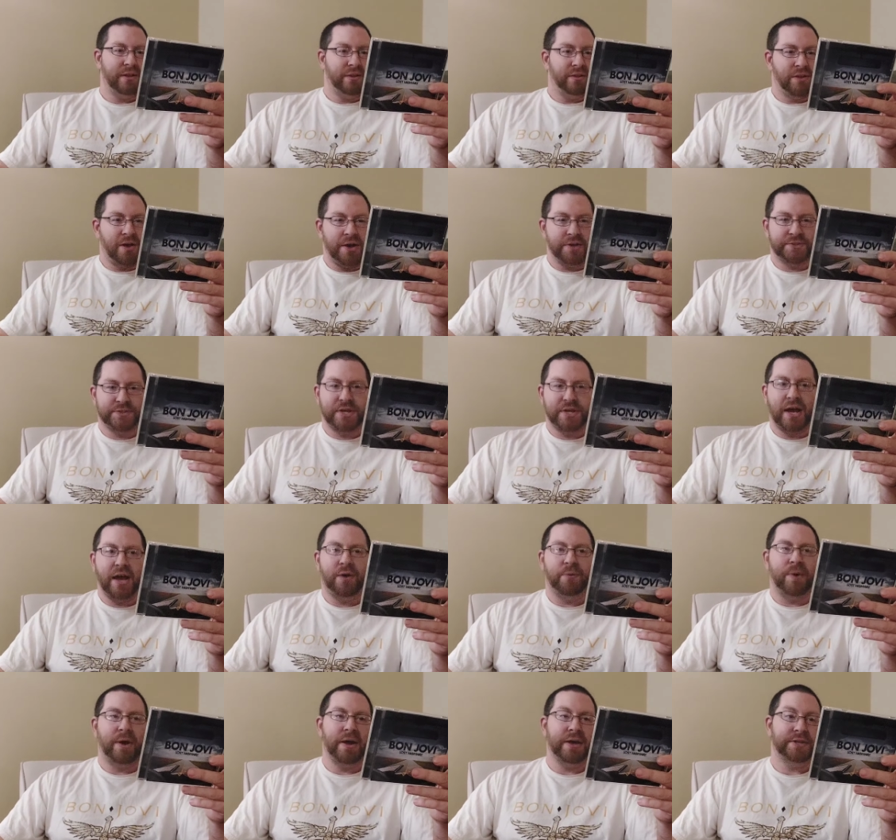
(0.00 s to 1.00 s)
Lost
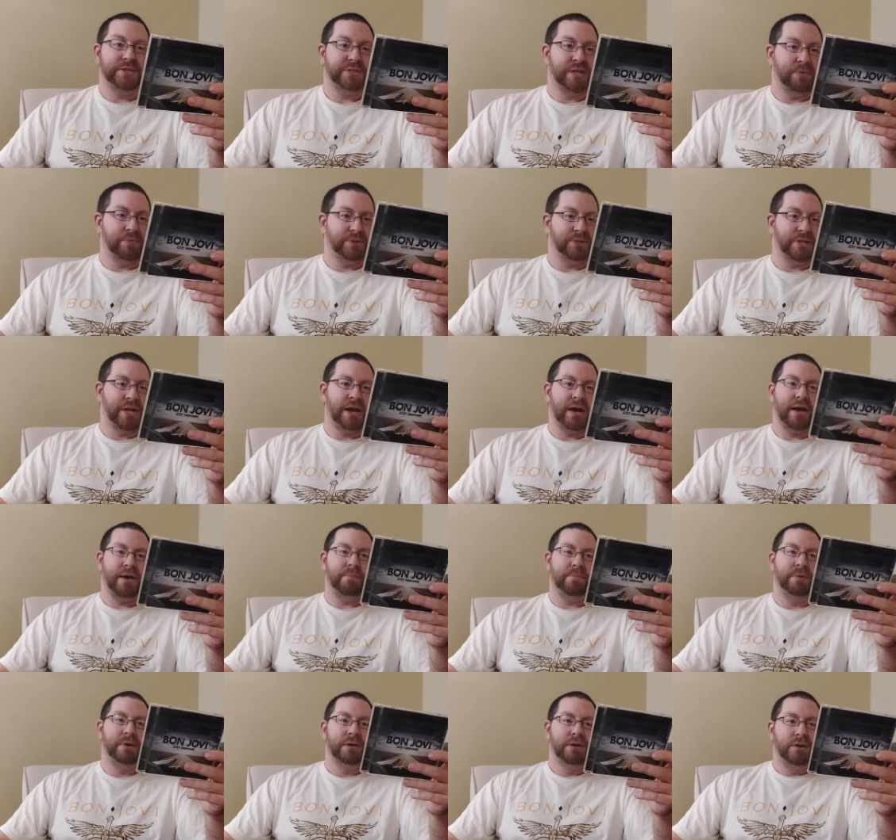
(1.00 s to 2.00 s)
Highway,
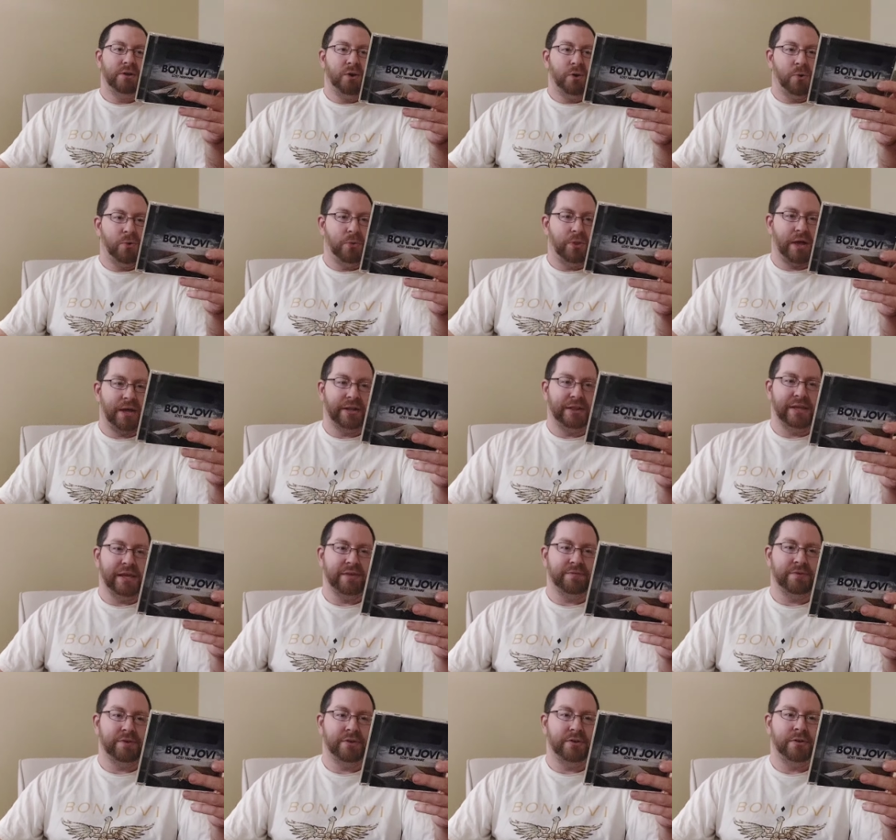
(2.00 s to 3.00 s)
Summertime, Whole Lot of
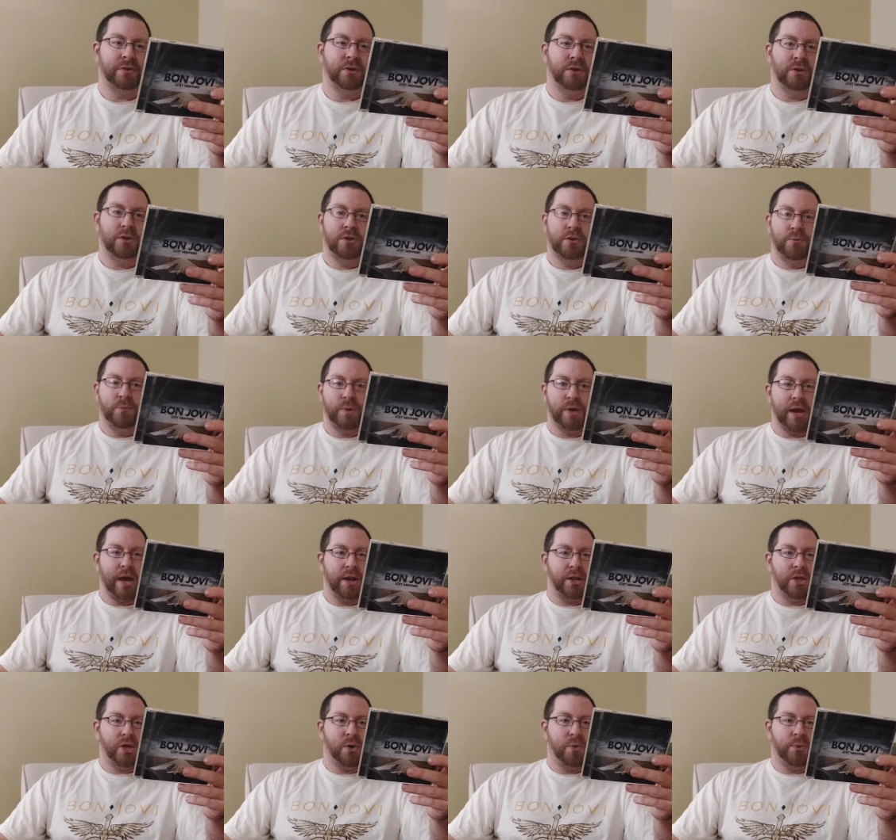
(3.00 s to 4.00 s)
Leaving, we got
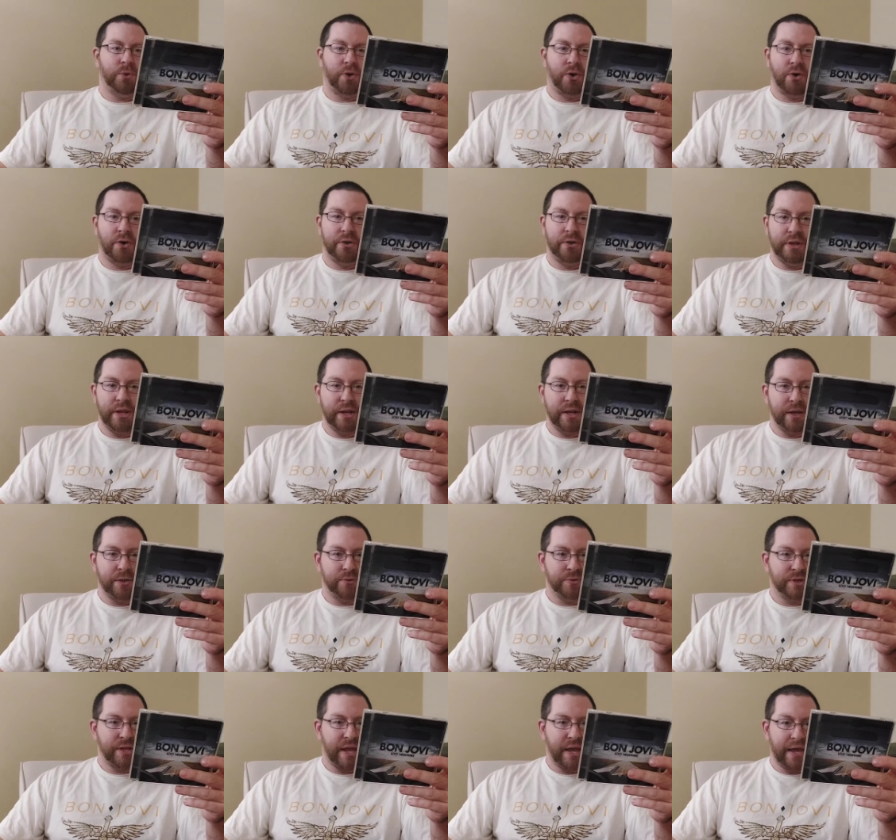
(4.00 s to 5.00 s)
it going on any other
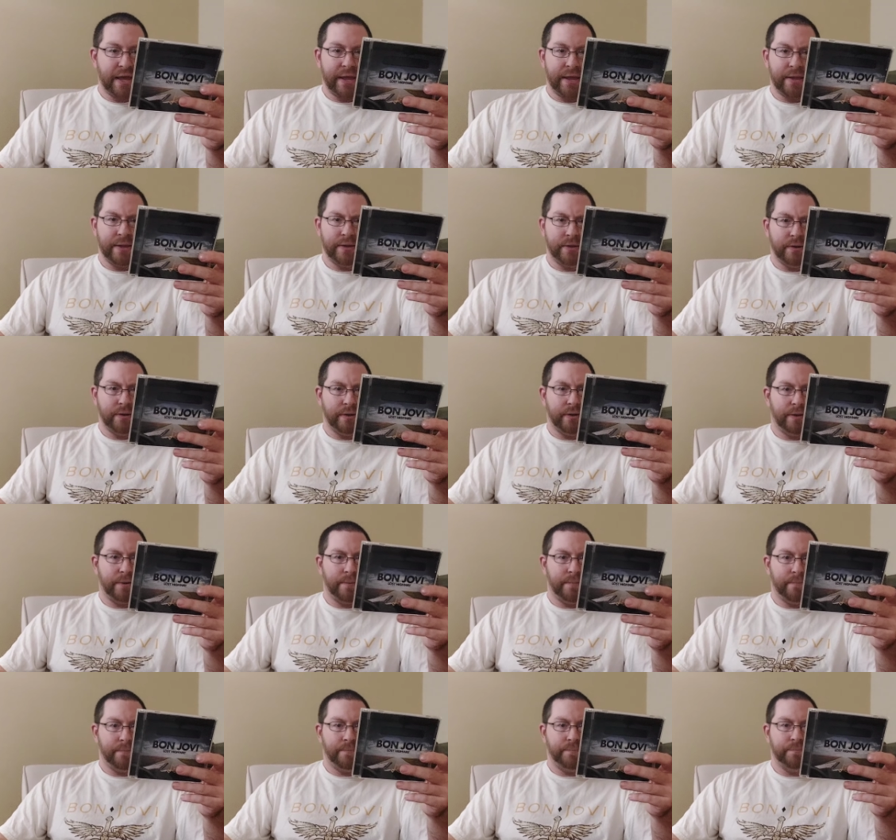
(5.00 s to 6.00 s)
day. Um,
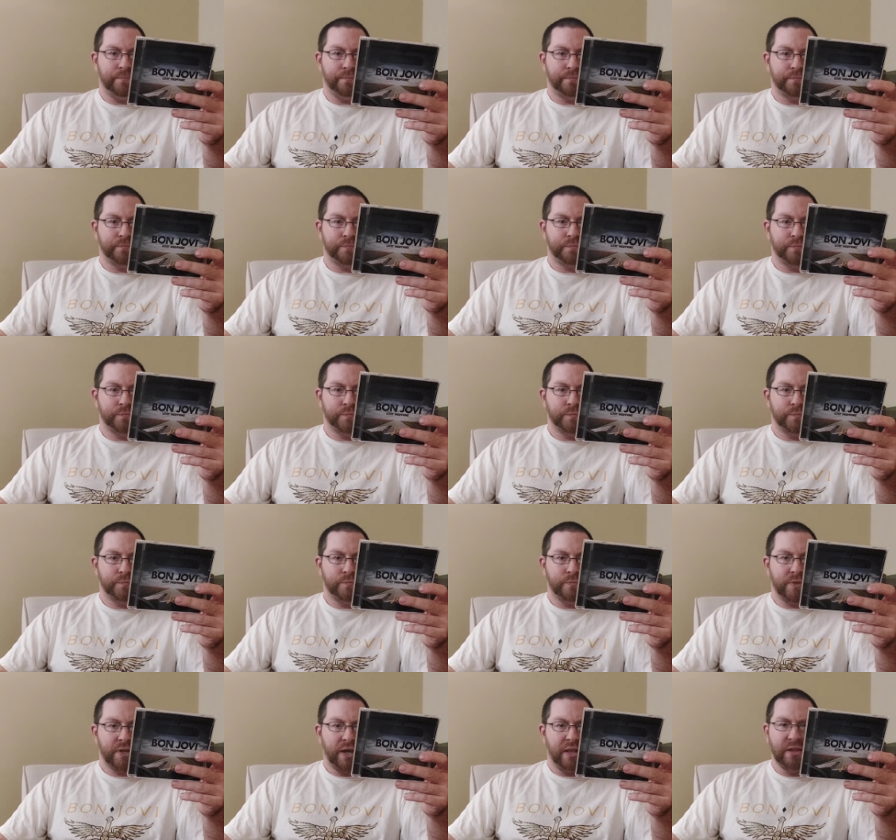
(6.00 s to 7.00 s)

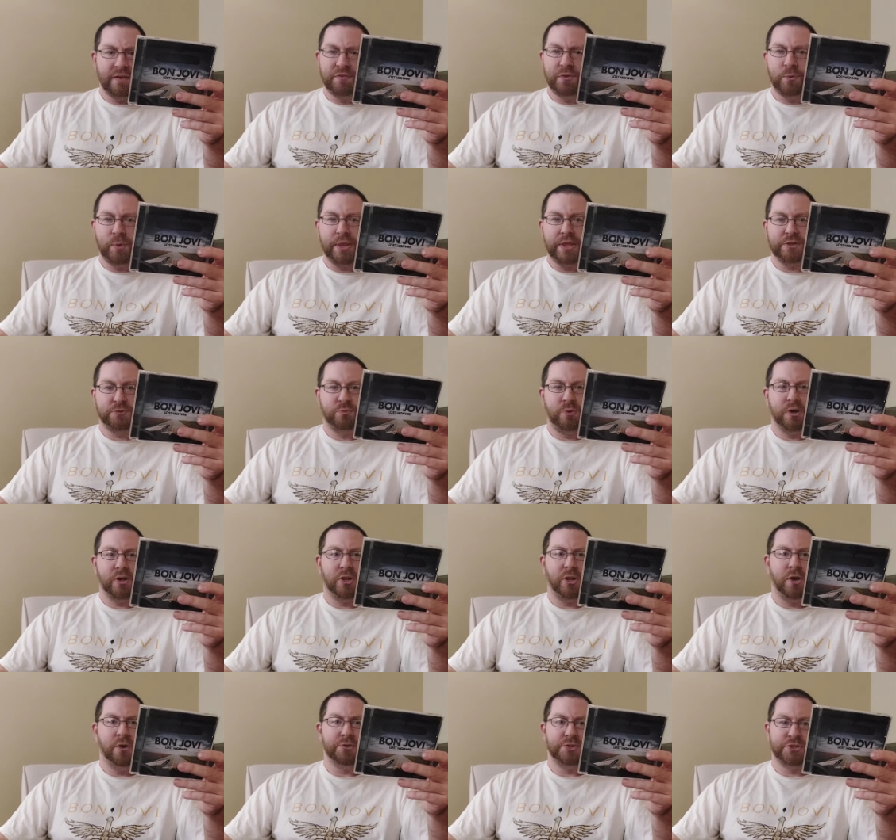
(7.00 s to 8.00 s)
I love the way this one
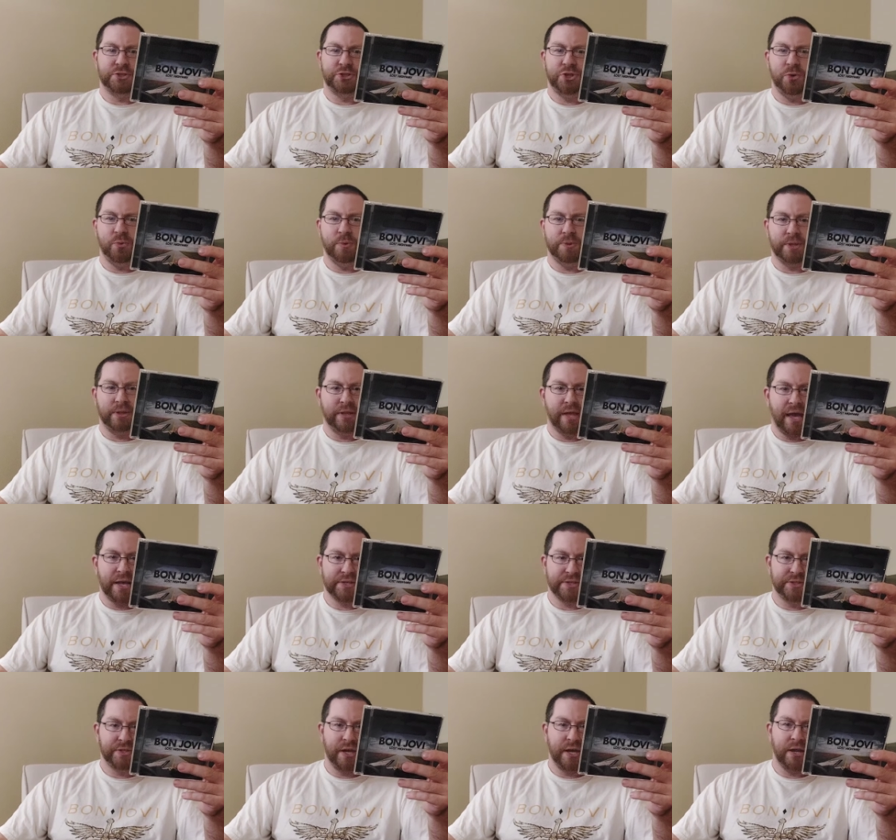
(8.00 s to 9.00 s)
closes too, with the
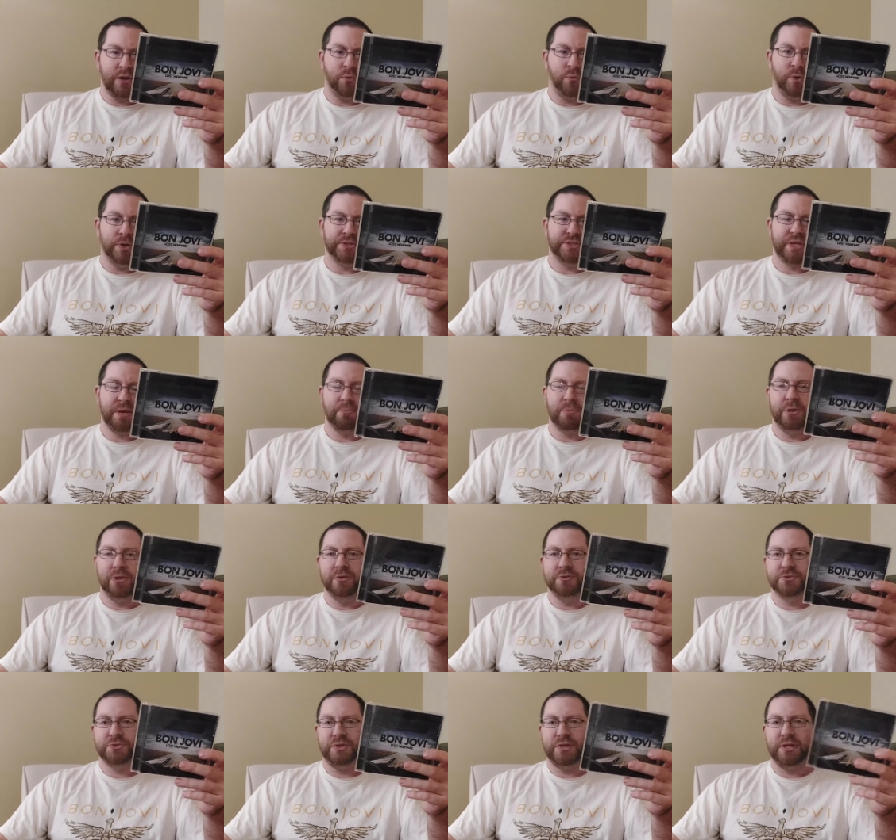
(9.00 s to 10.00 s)
last night, one step
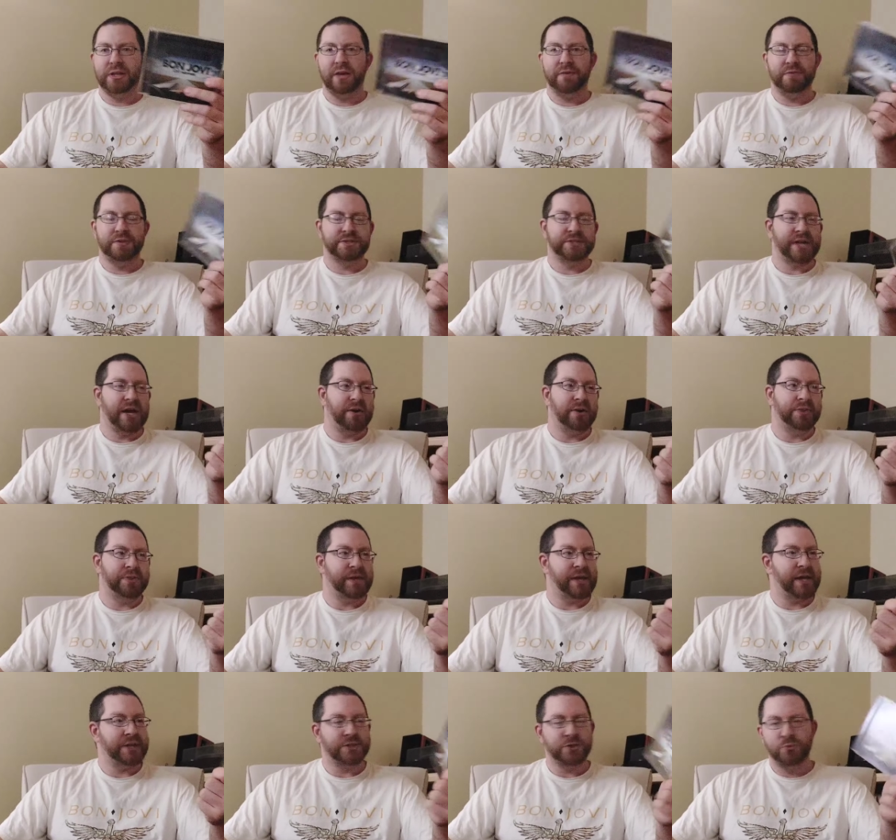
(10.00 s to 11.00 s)
closer, and I love this town. I
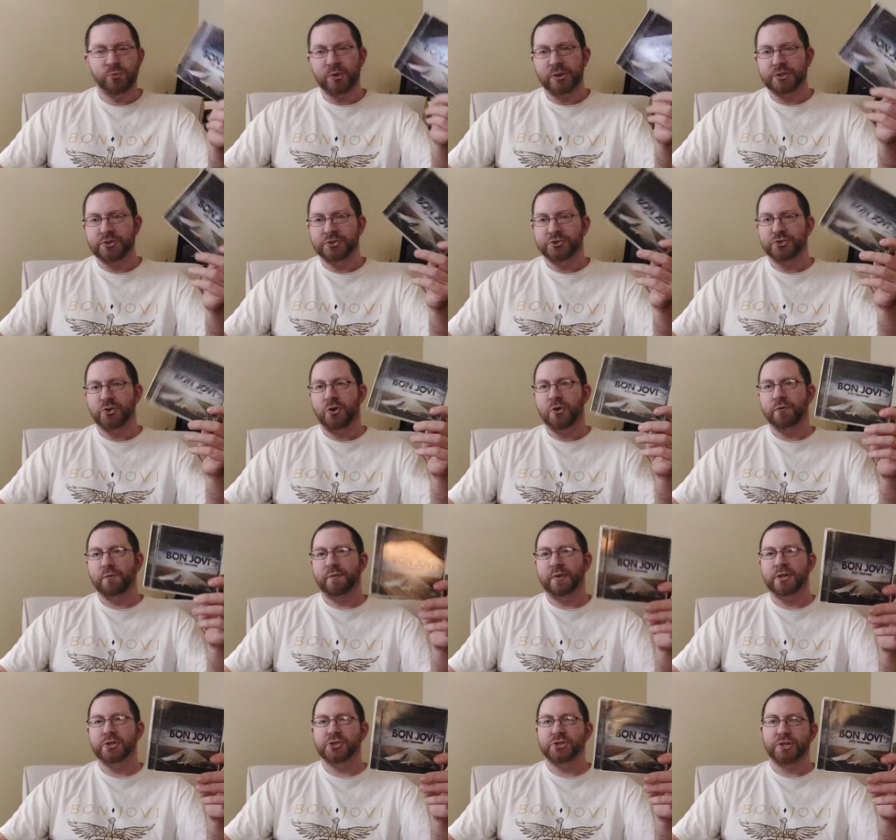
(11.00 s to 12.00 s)
think that's a really strong
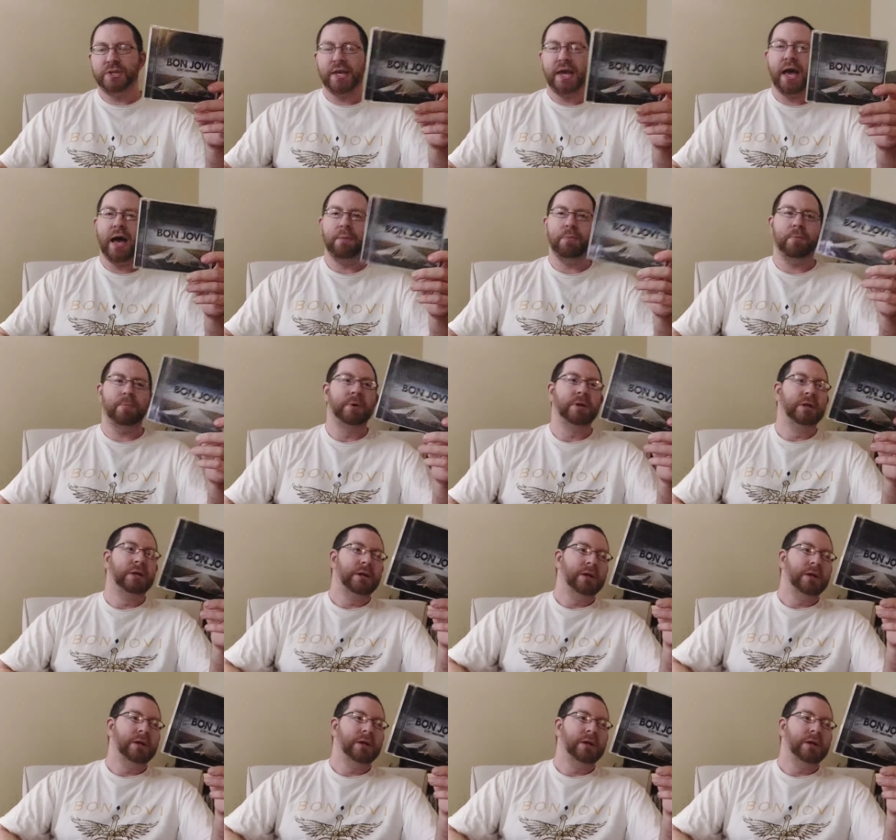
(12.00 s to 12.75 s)
finish to the album.